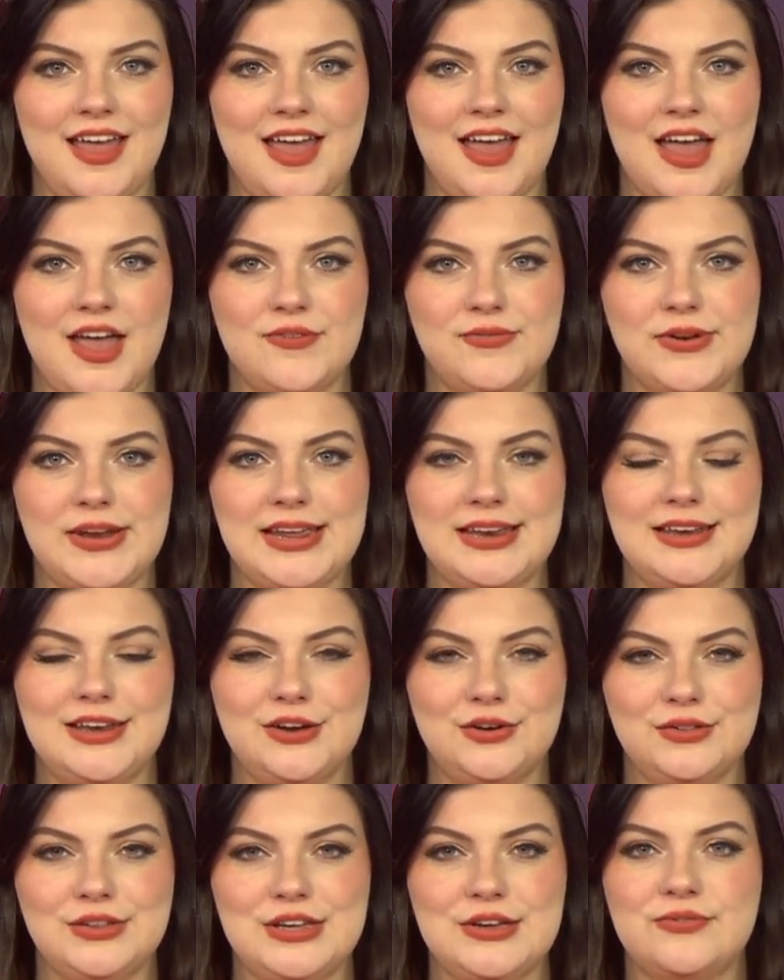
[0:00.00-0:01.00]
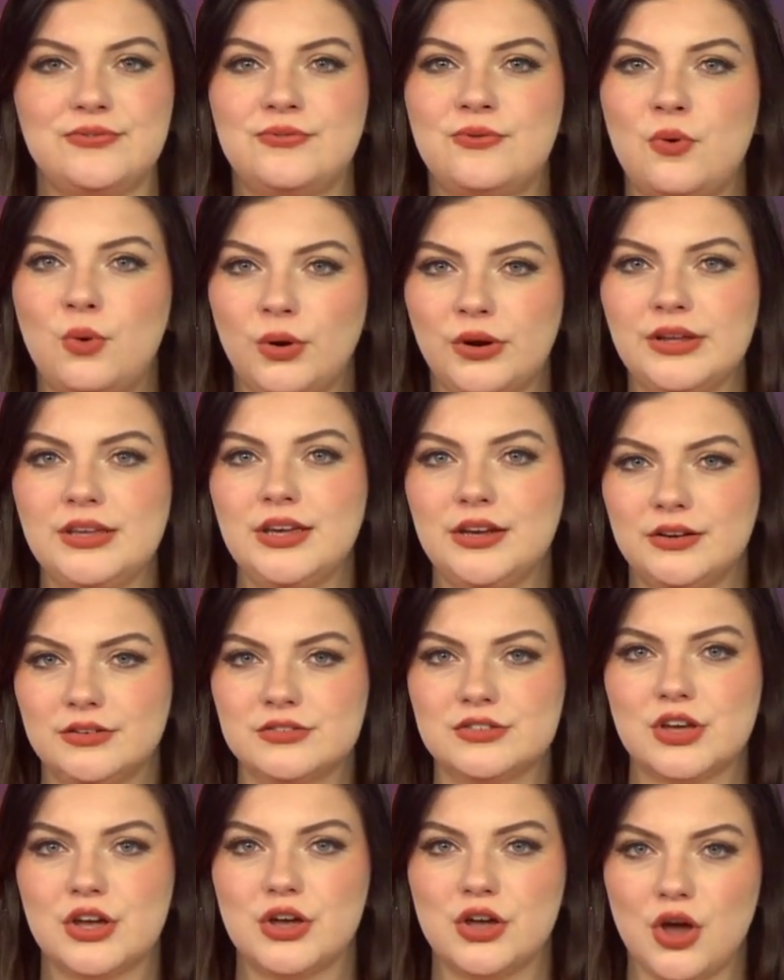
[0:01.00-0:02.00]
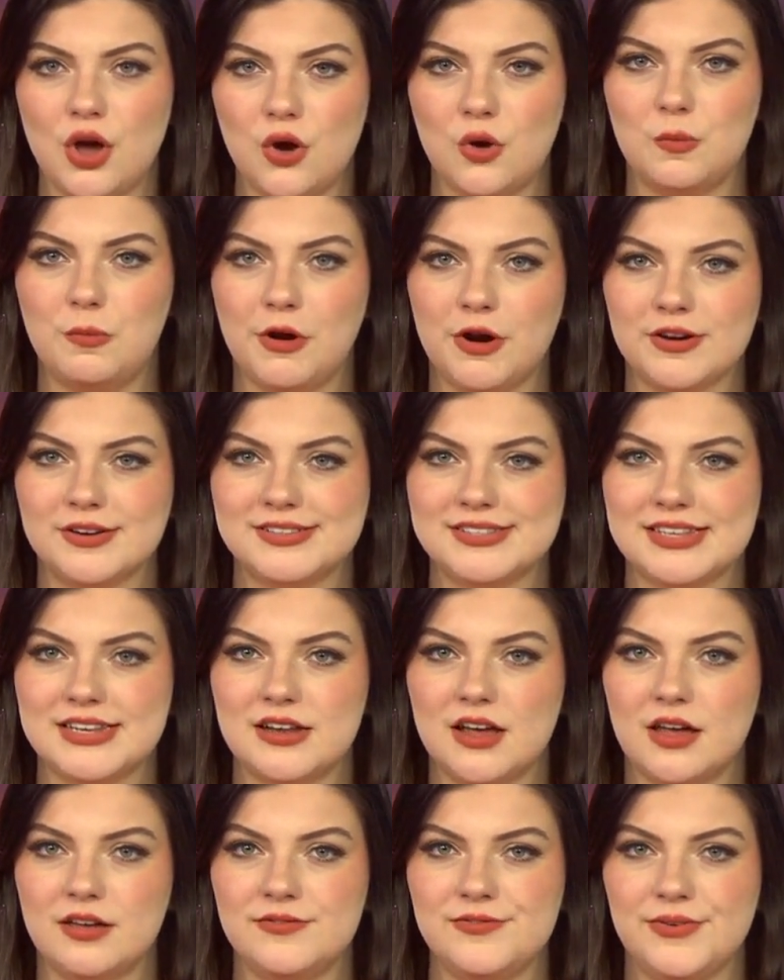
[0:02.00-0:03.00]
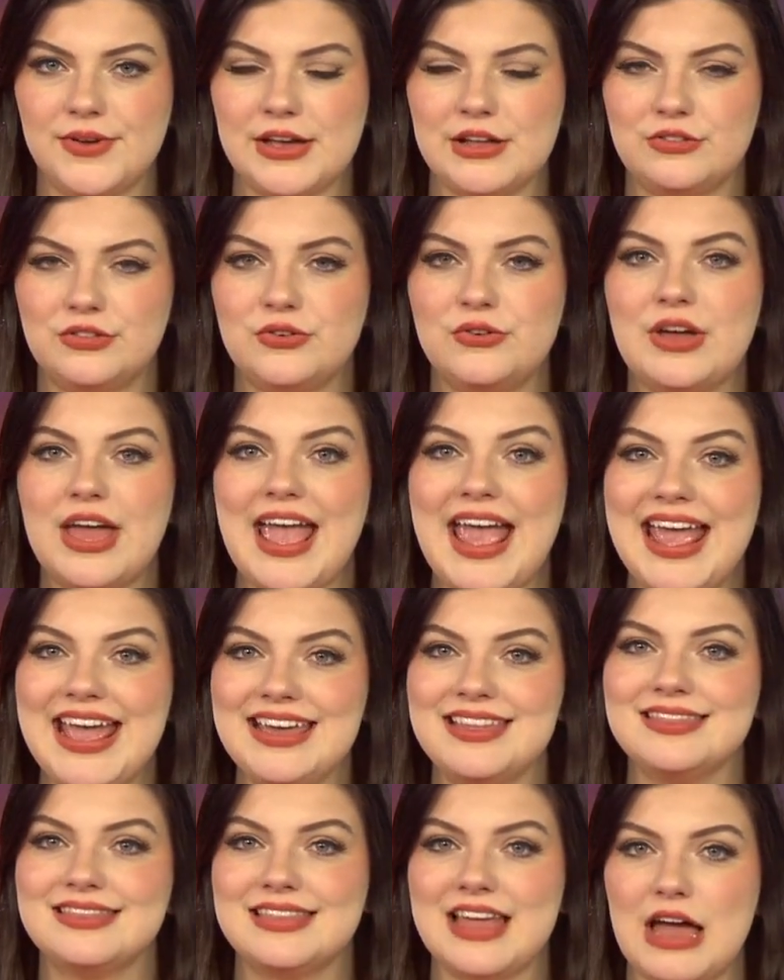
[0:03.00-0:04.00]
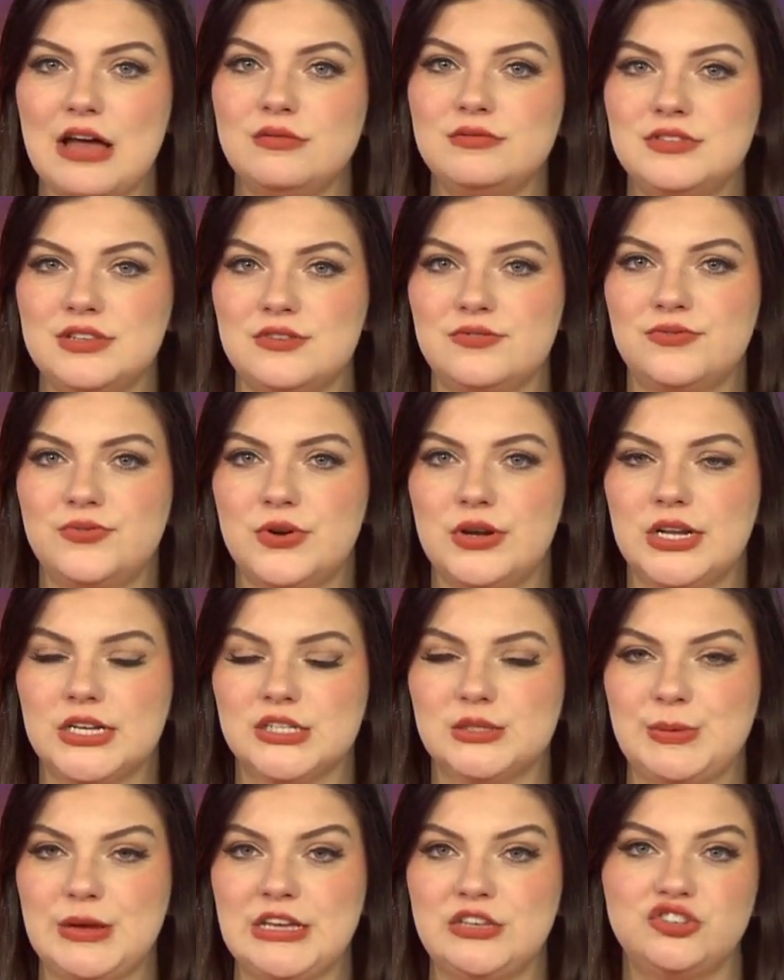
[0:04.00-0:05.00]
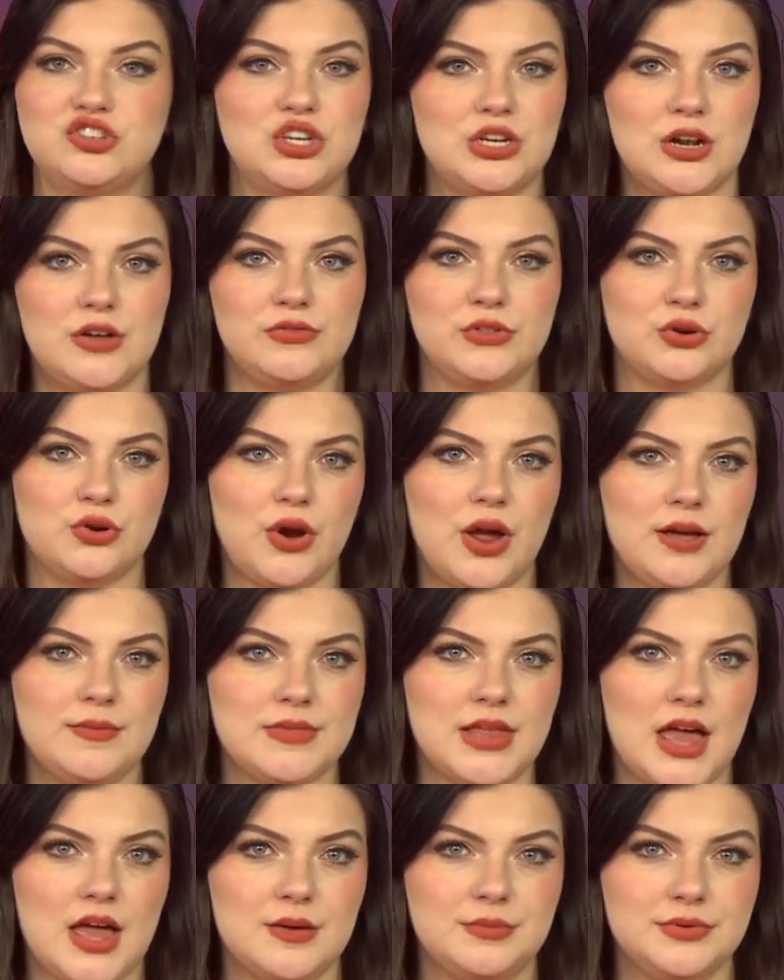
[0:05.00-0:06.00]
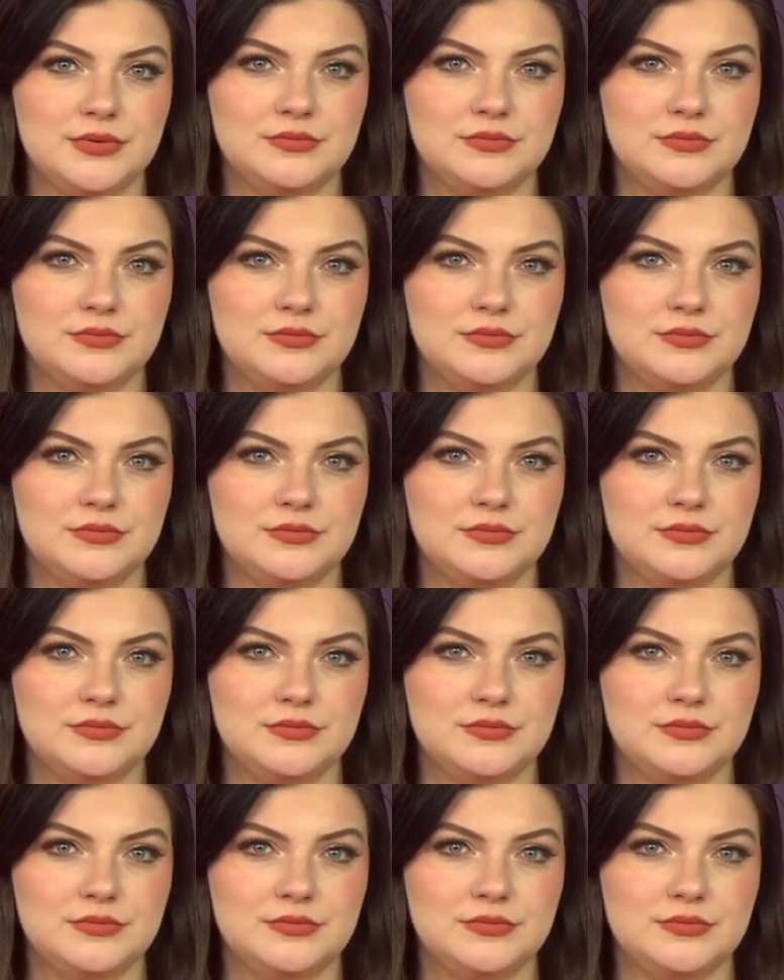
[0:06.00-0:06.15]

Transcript: Effany, nearly four years ago, Parson unveiled the 8,000 foot expansion of the crime lab.